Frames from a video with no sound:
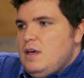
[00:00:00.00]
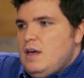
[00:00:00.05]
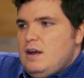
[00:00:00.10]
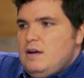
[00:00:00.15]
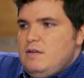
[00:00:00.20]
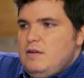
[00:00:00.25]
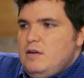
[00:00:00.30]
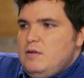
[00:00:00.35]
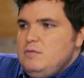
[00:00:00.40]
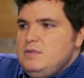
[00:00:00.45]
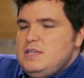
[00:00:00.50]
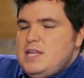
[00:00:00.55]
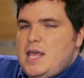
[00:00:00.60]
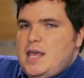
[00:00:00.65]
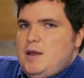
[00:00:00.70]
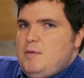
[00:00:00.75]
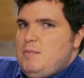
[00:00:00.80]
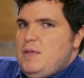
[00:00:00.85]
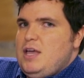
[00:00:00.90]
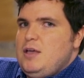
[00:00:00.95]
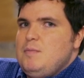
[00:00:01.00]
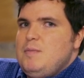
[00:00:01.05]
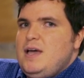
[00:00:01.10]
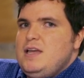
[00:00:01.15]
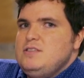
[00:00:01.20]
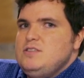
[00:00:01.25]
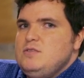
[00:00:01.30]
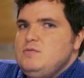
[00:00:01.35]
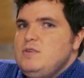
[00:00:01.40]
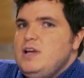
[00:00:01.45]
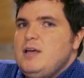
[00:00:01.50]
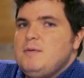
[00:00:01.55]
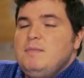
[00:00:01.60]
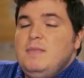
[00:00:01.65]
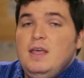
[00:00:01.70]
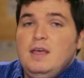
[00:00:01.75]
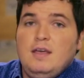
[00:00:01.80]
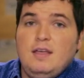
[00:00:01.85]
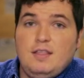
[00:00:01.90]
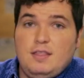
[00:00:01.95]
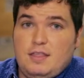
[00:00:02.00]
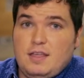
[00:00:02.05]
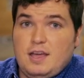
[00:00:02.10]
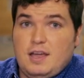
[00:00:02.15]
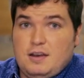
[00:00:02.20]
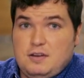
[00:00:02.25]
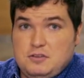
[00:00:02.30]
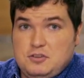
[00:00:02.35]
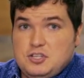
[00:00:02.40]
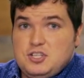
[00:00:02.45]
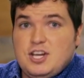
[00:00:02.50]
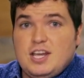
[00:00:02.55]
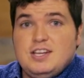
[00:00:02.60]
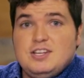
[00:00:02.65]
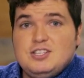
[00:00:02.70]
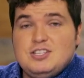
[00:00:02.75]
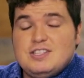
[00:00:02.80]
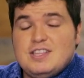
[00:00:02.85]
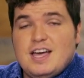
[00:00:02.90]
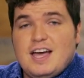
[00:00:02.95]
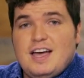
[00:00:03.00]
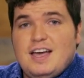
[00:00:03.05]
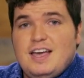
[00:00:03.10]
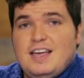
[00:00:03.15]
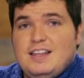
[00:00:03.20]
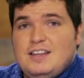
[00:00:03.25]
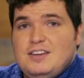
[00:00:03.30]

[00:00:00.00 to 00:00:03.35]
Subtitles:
I don't know, 10 megabytes of RAM. Then change that